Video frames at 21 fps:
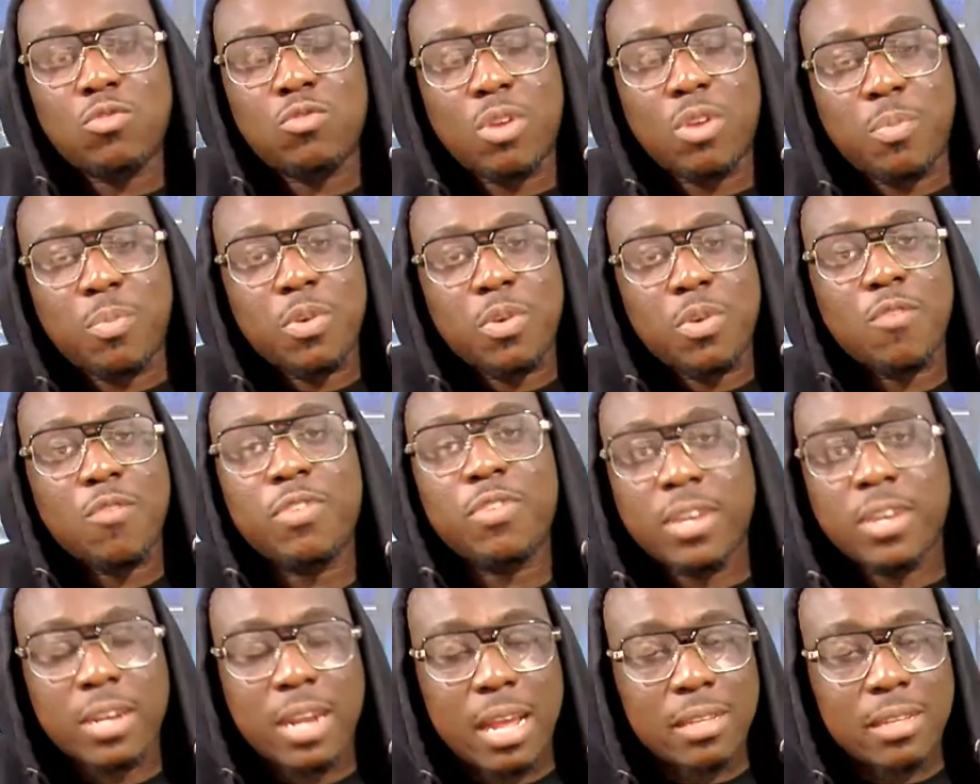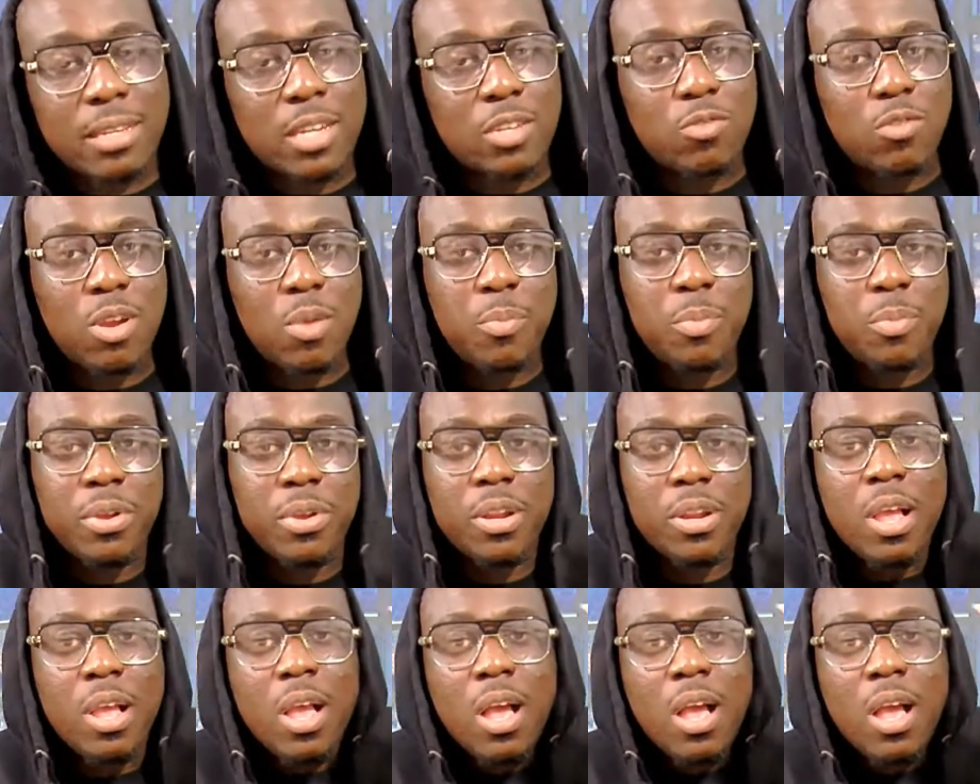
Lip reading: rapping, Kofi Kinata is rapping,